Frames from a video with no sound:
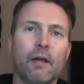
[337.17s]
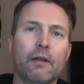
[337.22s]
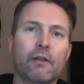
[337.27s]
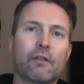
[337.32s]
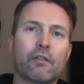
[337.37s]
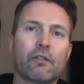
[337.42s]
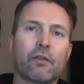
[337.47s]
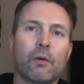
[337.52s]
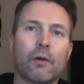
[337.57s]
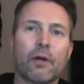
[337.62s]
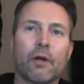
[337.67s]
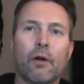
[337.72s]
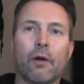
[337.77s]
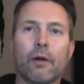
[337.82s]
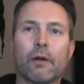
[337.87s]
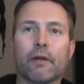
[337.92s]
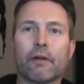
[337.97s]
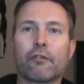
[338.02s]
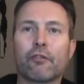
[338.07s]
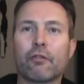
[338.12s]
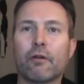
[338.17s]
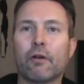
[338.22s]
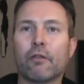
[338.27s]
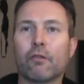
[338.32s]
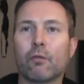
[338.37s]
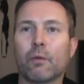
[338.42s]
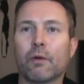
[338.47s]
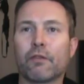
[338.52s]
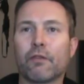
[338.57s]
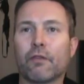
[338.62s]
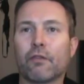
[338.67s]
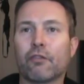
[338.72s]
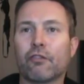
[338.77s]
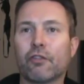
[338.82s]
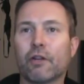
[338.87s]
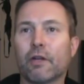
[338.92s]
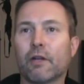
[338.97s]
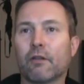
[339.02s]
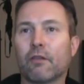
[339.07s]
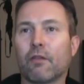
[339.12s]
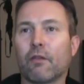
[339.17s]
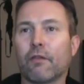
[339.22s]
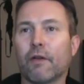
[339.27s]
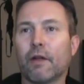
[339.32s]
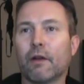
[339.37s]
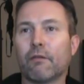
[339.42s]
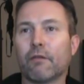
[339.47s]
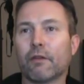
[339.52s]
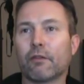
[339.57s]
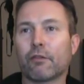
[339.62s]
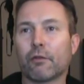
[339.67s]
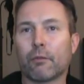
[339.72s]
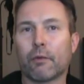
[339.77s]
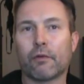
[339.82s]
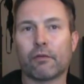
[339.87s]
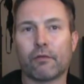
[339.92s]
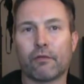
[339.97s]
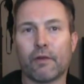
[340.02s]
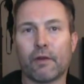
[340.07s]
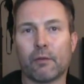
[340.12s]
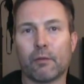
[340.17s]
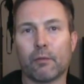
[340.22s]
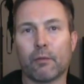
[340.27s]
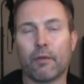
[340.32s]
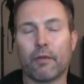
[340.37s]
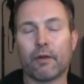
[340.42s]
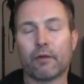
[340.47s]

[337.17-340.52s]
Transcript: She's someone I could trust once the shit hits the fan eventually raise a family with.